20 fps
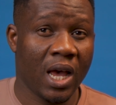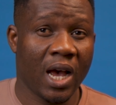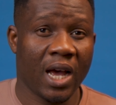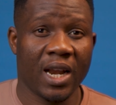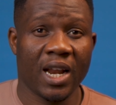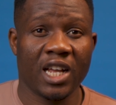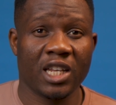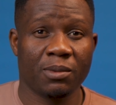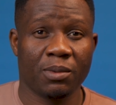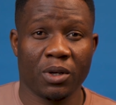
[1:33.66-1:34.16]
And
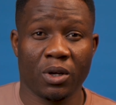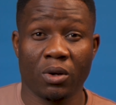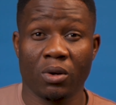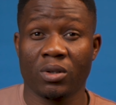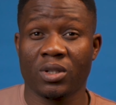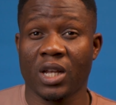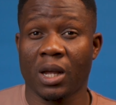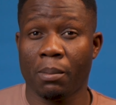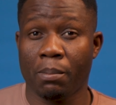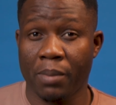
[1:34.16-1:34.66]
that's
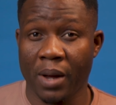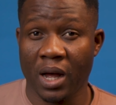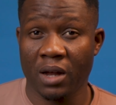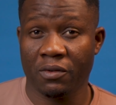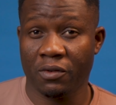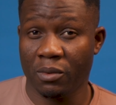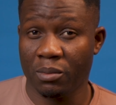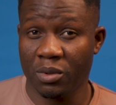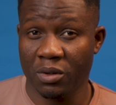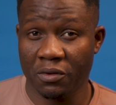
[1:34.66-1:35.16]
because apart
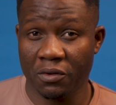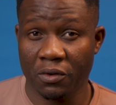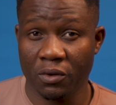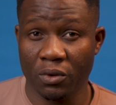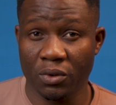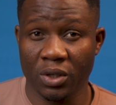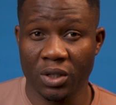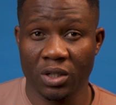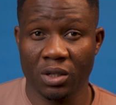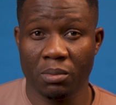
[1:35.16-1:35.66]
from the
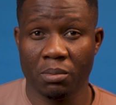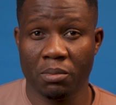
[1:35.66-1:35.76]
phone in the